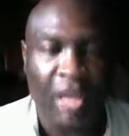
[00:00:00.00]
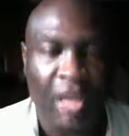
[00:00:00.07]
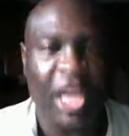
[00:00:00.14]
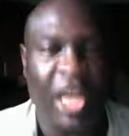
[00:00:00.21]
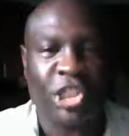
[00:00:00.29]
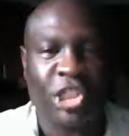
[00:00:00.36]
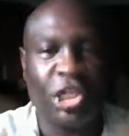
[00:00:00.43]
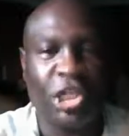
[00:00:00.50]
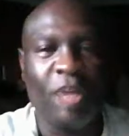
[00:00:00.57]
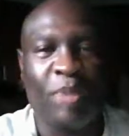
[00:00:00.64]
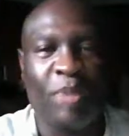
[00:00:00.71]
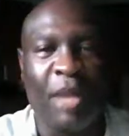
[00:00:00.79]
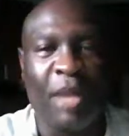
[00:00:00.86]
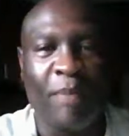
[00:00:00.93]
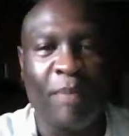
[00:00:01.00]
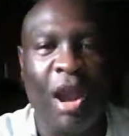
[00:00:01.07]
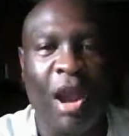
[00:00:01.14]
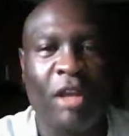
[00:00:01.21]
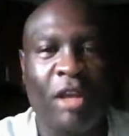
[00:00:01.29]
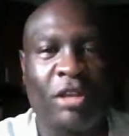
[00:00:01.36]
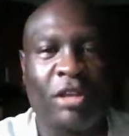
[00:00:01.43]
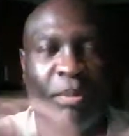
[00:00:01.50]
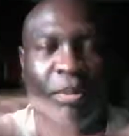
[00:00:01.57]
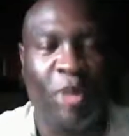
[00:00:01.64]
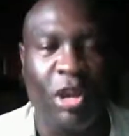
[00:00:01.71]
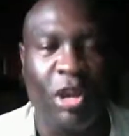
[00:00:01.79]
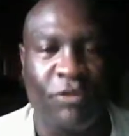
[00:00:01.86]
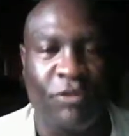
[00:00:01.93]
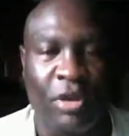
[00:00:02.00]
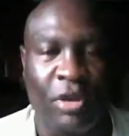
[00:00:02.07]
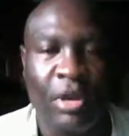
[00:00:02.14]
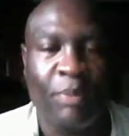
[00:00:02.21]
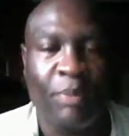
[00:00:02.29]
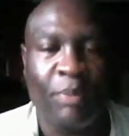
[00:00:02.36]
that should be America the beautiful,